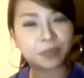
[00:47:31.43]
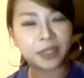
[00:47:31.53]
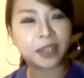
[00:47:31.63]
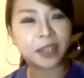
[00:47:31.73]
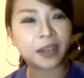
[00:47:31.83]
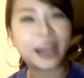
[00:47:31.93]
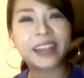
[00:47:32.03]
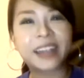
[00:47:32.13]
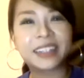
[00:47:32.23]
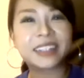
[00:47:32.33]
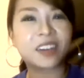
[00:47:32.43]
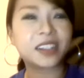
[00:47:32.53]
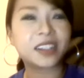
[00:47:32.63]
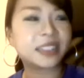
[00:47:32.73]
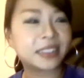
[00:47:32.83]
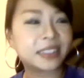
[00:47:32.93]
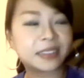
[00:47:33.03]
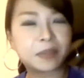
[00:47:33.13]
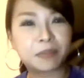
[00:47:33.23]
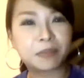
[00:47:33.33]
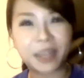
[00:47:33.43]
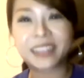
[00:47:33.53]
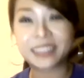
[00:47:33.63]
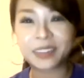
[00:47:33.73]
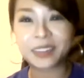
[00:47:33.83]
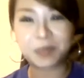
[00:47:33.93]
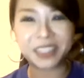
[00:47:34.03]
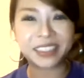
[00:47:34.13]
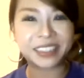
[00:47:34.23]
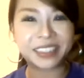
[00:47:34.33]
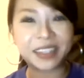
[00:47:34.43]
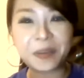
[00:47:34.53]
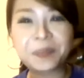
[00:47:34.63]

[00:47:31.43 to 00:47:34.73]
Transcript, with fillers: yeah, highly targeted bass species. Yeah.